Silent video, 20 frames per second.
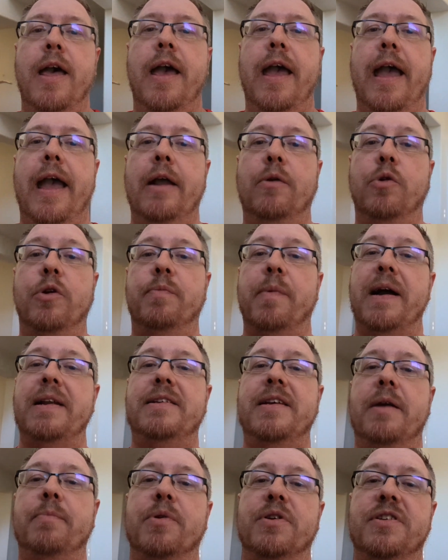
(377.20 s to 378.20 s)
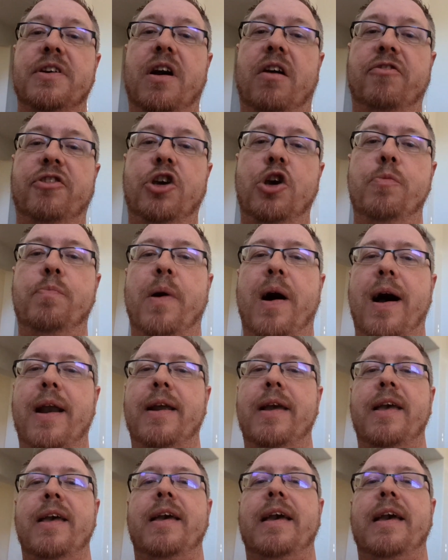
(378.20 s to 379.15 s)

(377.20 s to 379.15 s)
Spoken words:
And with my 10% off coupon,